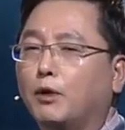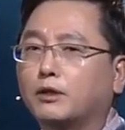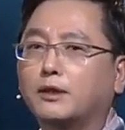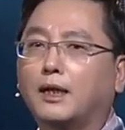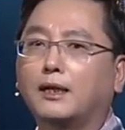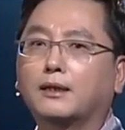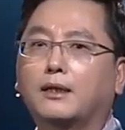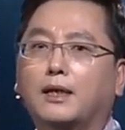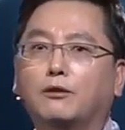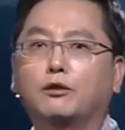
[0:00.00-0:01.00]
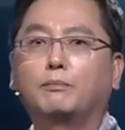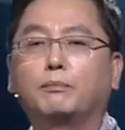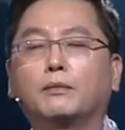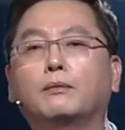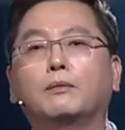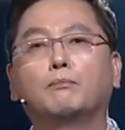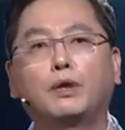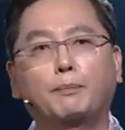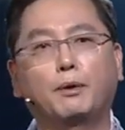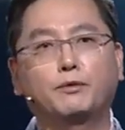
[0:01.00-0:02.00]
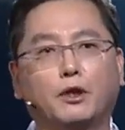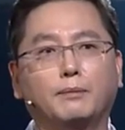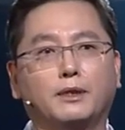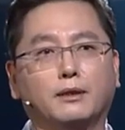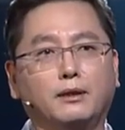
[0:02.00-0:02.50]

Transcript: of company, uh, Korea